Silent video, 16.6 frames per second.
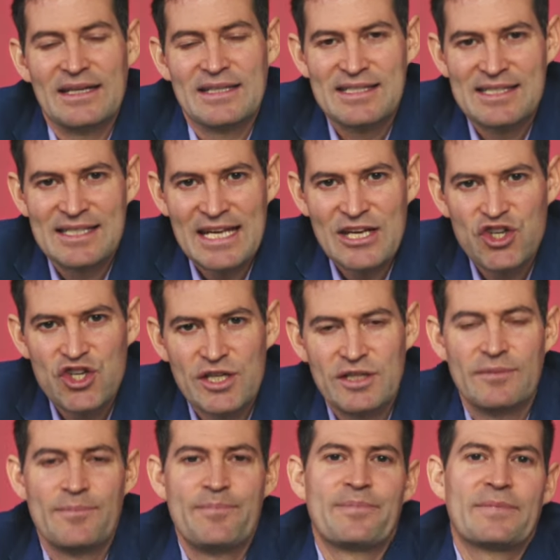
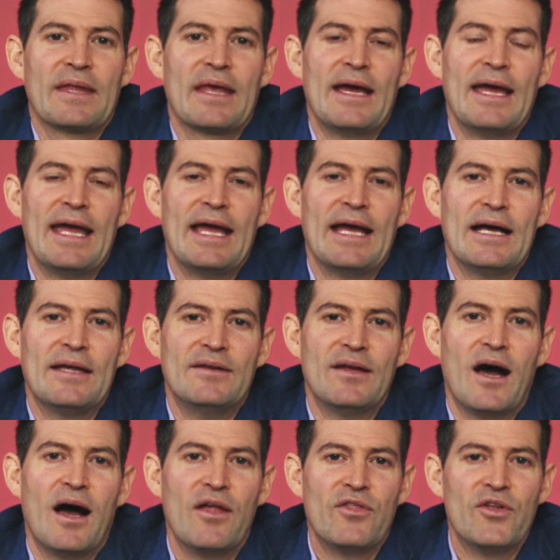extinction, and
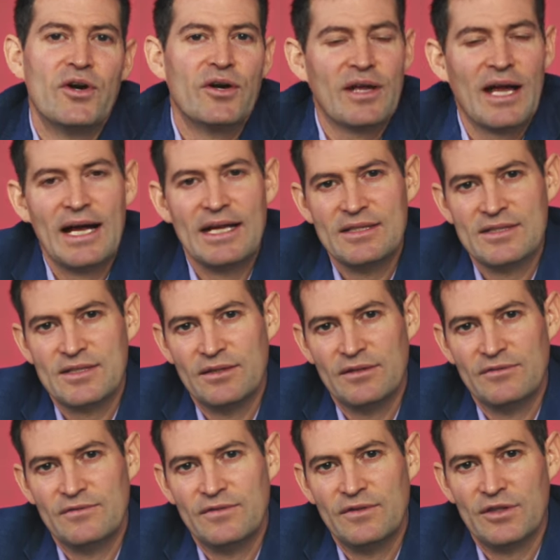other kinds
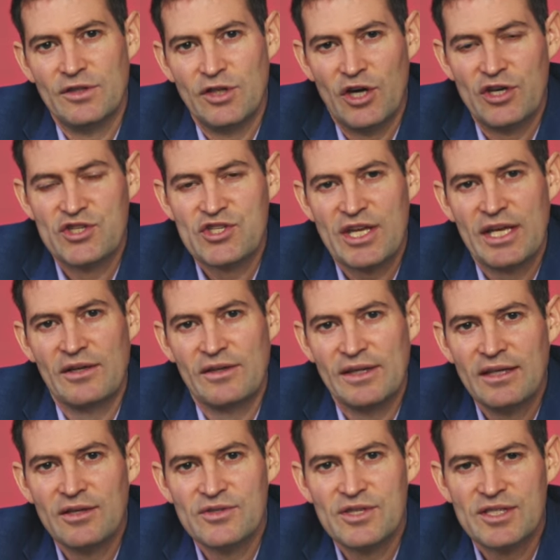of large scale
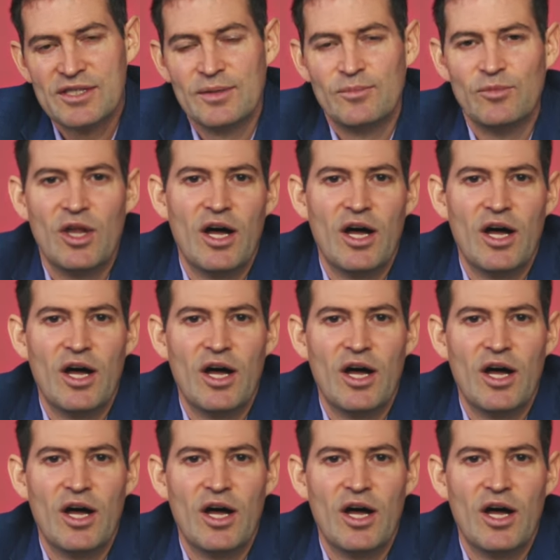ecosystem